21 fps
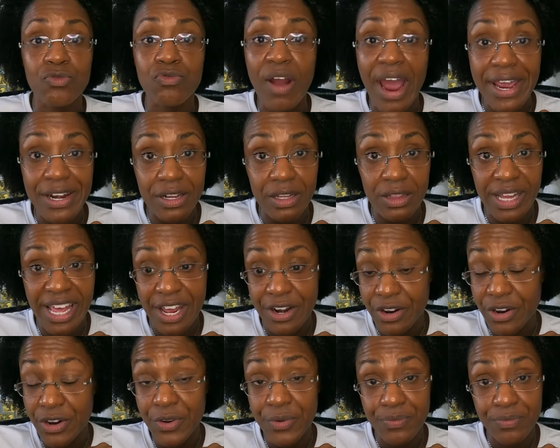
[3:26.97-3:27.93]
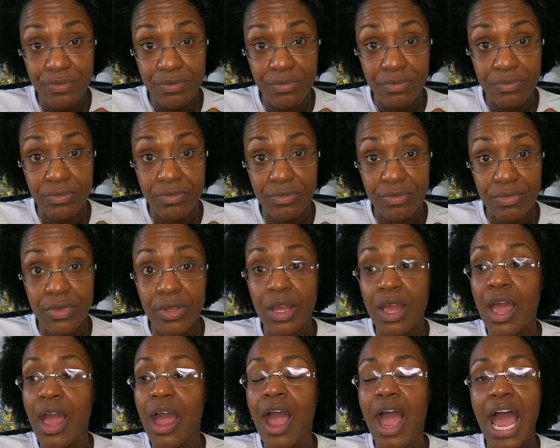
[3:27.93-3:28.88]
Write a letter
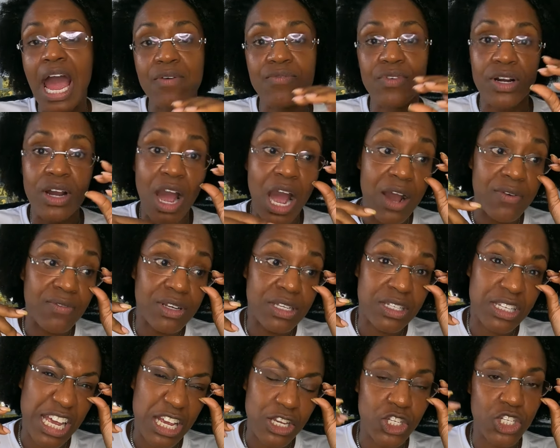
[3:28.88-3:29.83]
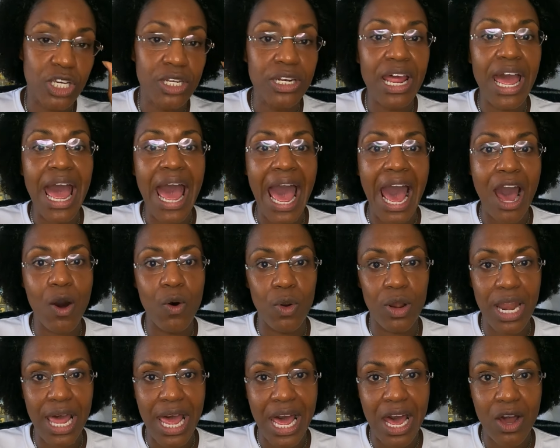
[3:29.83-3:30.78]
have a conversation
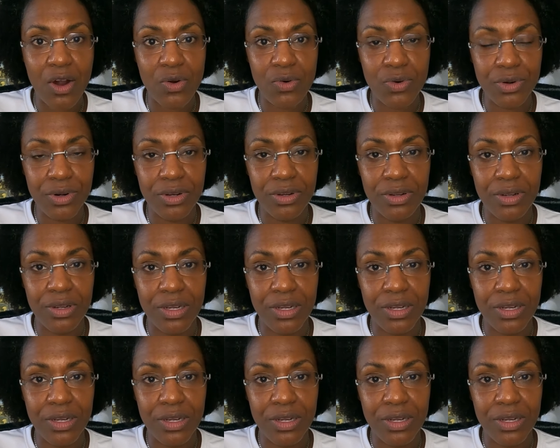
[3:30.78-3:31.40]
out loud